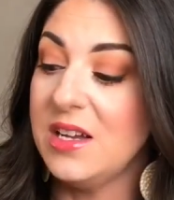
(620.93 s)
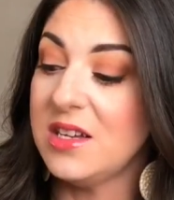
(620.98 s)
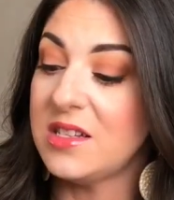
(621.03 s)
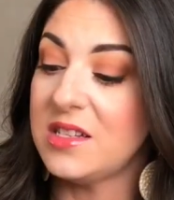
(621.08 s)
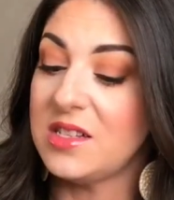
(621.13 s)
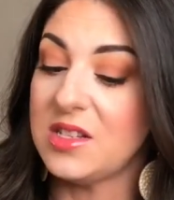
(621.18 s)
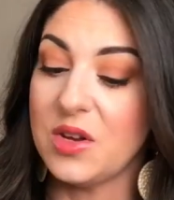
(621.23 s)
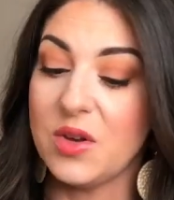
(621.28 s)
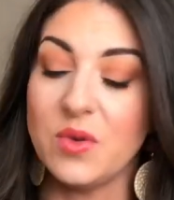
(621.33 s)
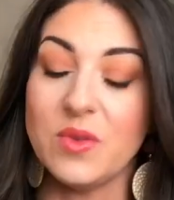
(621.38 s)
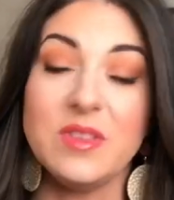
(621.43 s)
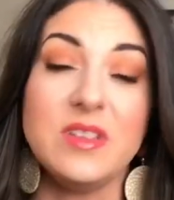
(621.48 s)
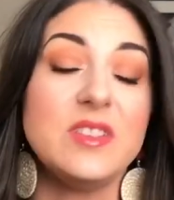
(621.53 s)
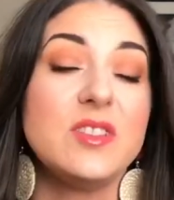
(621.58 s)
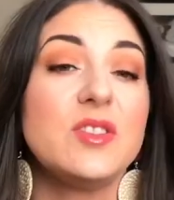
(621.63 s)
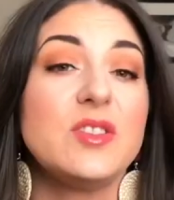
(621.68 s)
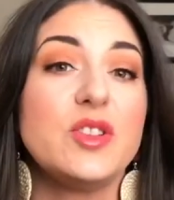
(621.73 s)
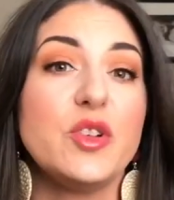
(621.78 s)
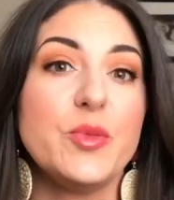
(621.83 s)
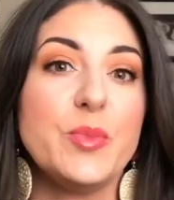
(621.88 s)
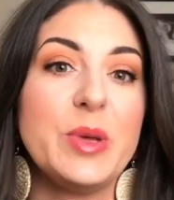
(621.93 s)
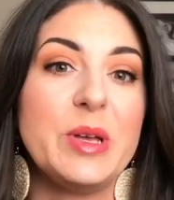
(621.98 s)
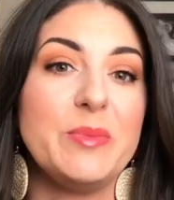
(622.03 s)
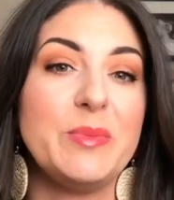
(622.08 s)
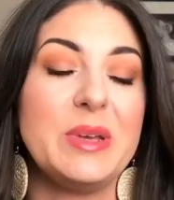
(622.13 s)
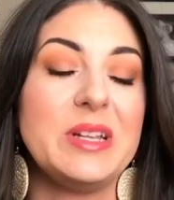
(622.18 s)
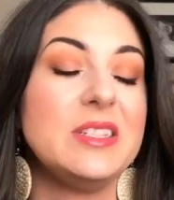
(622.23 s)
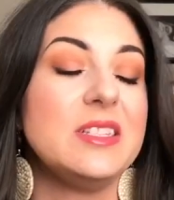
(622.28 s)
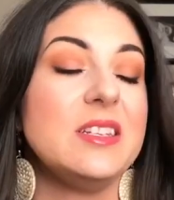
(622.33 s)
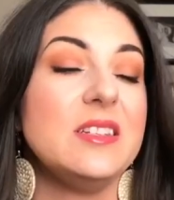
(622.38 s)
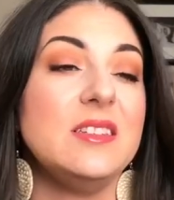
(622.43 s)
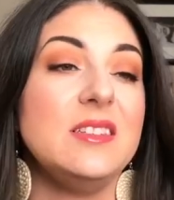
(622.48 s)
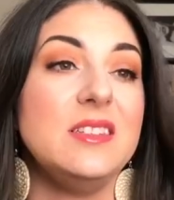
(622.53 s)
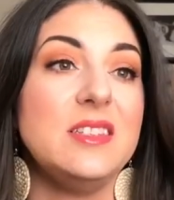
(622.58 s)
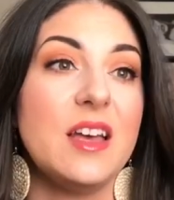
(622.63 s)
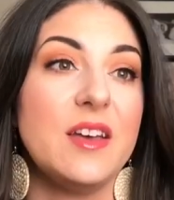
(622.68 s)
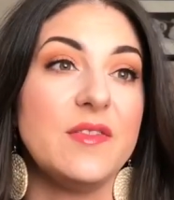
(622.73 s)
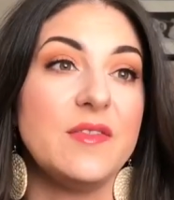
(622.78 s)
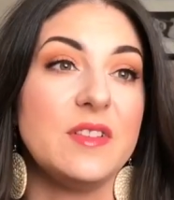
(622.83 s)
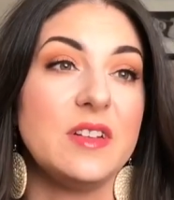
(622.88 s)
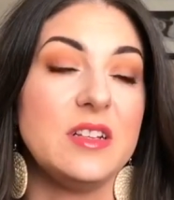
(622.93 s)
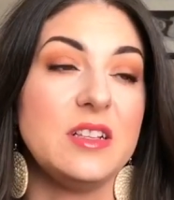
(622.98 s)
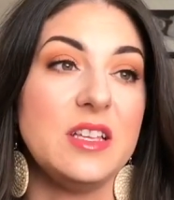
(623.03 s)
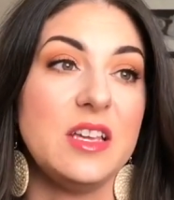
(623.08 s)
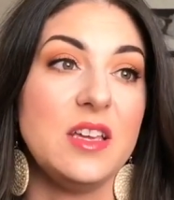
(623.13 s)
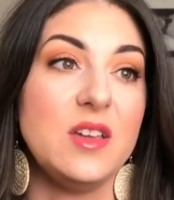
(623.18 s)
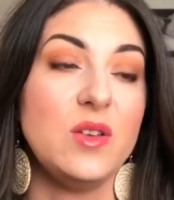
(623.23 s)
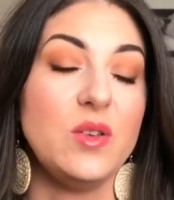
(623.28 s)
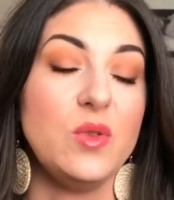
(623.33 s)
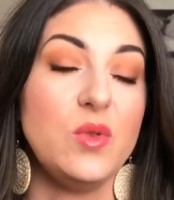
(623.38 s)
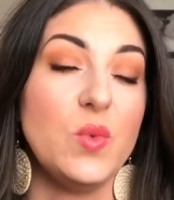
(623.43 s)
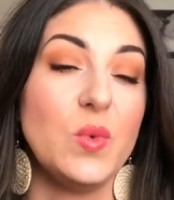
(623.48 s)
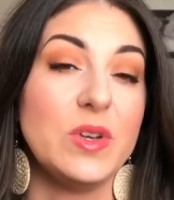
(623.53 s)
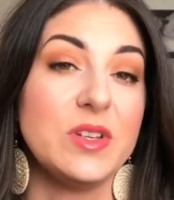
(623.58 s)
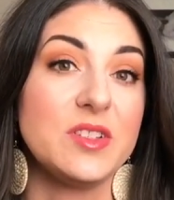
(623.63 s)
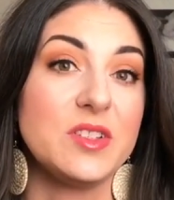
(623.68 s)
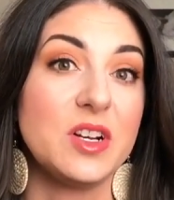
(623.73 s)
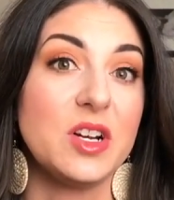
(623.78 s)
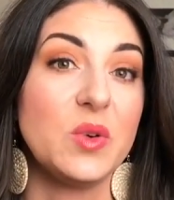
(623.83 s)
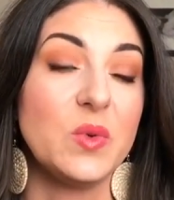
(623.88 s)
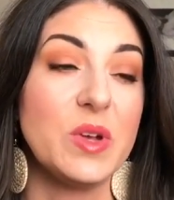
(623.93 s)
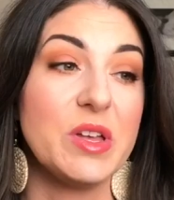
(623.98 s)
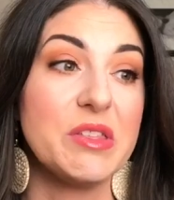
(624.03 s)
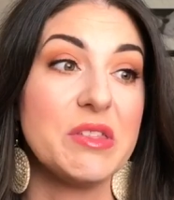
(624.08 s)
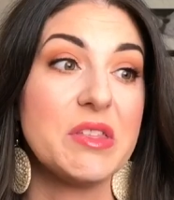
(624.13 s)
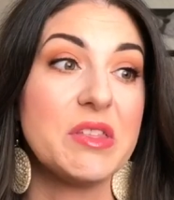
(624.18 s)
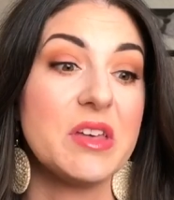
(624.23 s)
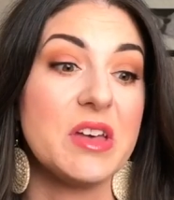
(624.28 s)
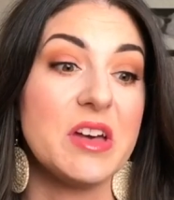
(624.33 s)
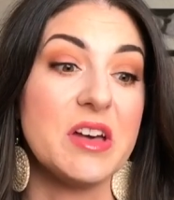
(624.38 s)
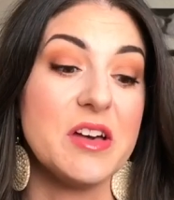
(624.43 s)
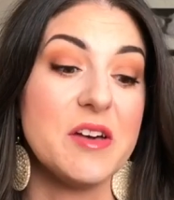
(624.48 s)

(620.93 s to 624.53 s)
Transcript: So these are so pigmented, definitely you want to start with